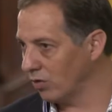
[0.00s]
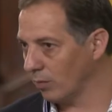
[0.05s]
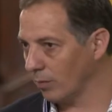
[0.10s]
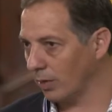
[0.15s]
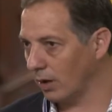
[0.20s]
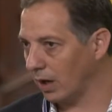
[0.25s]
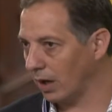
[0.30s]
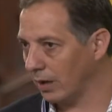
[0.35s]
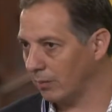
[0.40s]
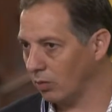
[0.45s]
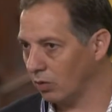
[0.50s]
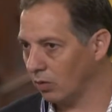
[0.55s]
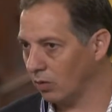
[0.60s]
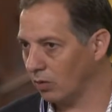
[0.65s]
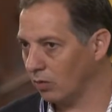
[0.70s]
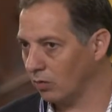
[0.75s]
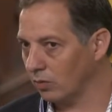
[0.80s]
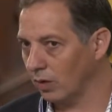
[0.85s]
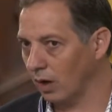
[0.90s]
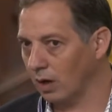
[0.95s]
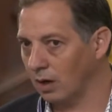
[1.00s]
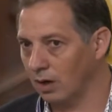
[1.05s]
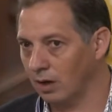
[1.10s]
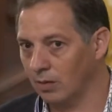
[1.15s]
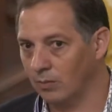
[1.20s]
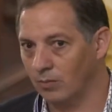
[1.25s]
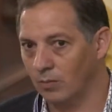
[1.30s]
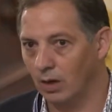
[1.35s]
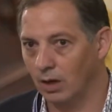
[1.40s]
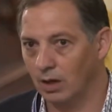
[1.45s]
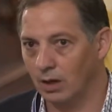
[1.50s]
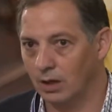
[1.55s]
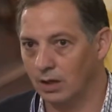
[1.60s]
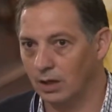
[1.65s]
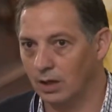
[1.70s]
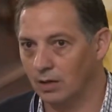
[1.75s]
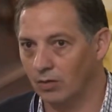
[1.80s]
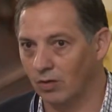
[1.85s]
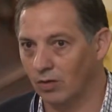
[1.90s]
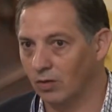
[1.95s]
her Bible,
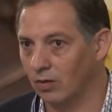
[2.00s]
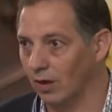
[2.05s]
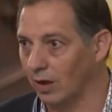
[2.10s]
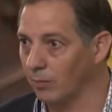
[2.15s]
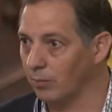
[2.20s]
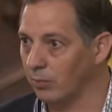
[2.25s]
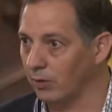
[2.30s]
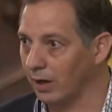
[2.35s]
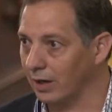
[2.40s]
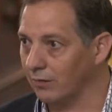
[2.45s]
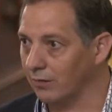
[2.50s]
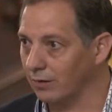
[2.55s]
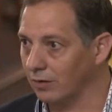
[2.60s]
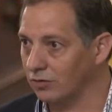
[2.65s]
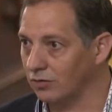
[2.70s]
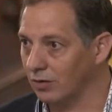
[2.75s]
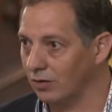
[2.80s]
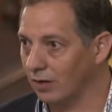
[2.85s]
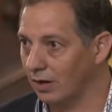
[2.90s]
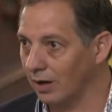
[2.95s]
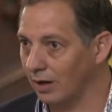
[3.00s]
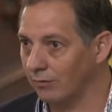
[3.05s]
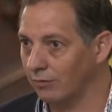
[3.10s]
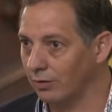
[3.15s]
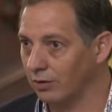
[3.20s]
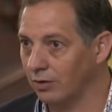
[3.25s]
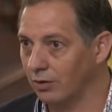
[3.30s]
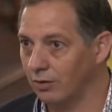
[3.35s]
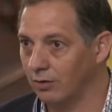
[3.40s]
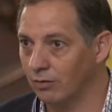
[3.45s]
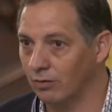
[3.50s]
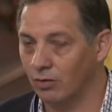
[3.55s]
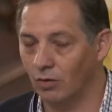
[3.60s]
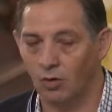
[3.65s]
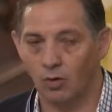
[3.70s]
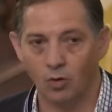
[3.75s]
eats the same breakfast she's had for years,